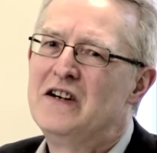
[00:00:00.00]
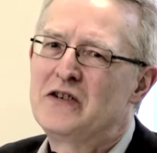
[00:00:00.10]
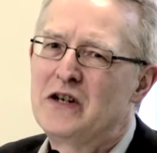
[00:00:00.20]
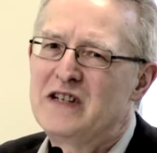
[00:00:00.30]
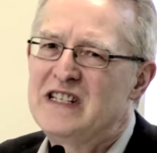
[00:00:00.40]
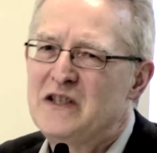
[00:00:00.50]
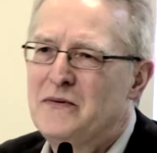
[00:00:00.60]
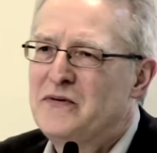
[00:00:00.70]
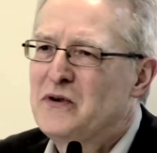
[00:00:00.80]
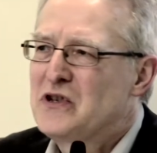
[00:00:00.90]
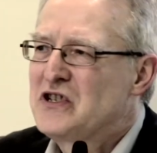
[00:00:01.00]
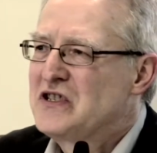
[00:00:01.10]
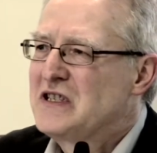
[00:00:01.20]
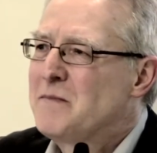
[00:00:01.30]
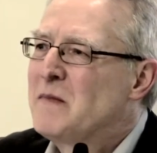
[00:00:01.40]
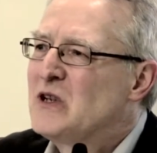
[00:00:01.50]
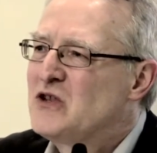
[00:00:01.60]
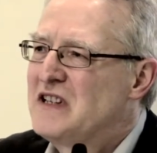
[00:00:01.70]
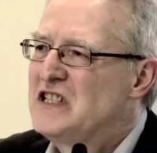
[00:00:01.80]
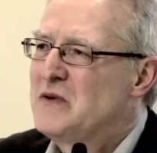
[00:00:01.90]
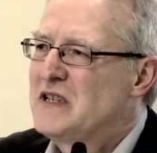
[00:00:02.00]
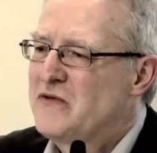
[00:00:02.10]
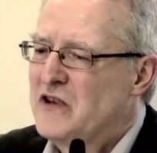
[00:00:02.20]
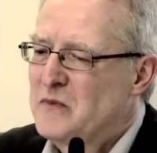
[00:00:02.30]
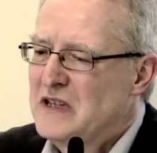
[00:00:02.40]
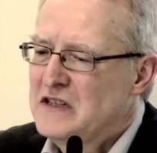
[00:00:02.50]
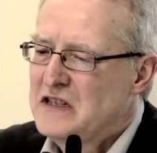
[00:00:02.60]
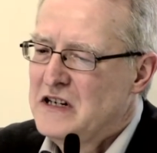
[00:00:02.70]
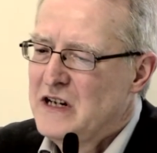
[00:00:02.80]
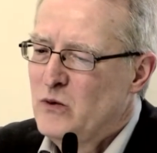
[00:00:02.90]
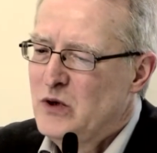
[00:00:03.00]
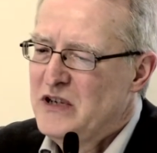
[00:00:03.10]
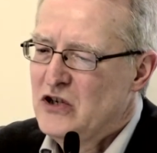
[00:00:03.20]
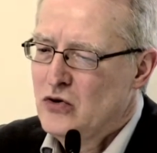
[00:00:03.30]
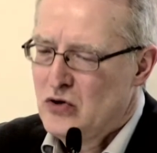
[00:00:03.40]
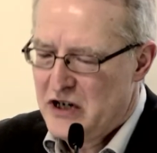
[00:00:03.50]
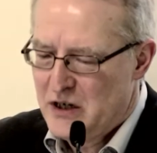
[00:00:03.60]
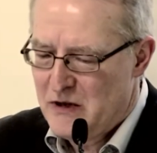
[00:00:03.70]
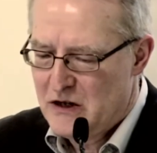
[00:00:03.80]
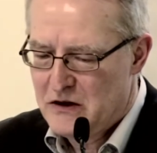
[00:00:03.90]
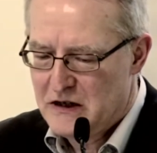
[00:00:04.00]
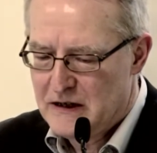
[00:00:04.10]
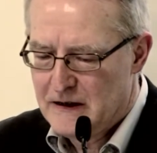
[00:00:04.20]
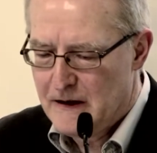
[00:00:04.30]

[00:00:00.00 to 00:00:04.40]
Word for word: So there is a first 20, 25 minutes that I will be talking about it.